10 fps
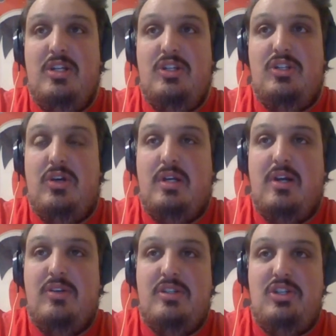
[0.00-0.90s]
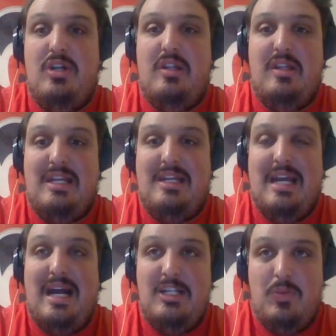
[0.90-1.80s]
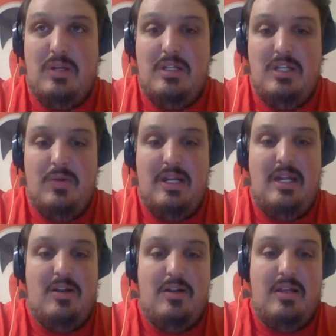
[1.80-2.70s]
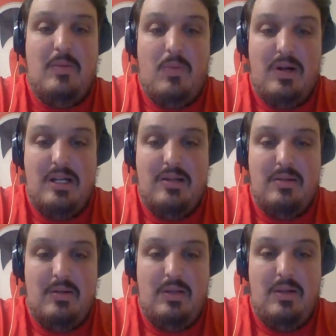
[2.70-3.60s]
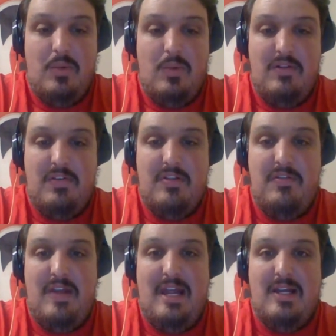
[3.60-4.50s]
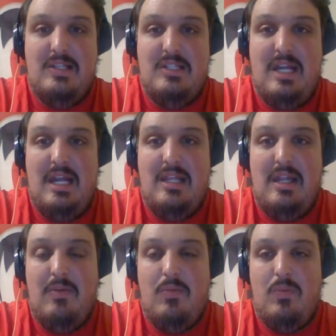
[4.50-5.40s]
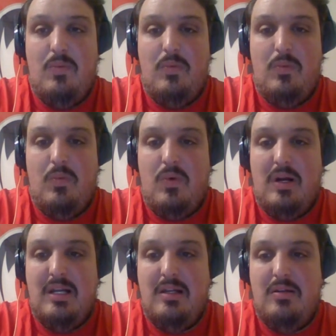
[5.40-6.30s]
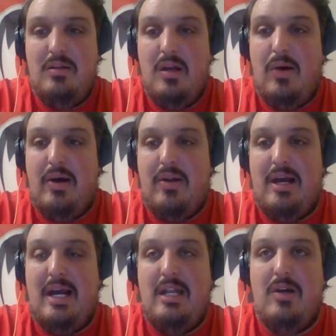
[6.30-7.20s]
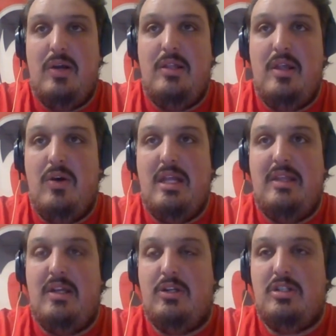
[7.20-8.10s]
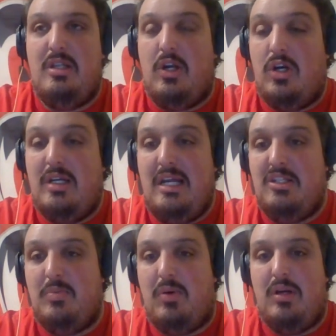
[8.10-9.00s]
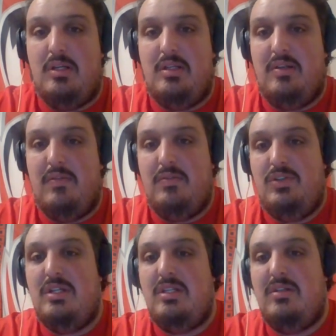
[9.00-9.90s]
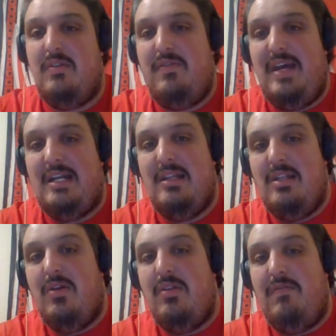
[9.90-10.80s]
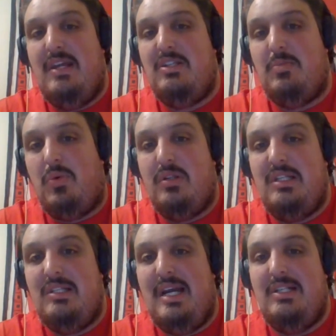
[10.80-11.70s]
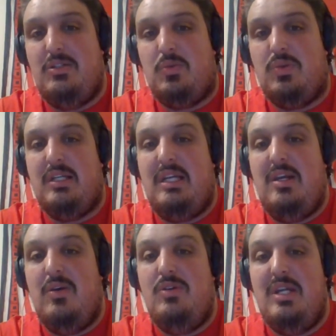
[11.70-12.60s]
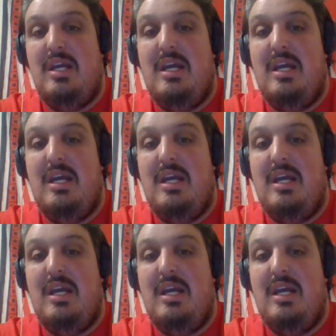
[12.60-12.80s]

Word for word: So it goes to show that the guys want to do it here. They want to, you know, win for the fans, and they want to go out on a high note and know that there's the Hurricane support. The, just the fact that they know the fans support these guys is really huge.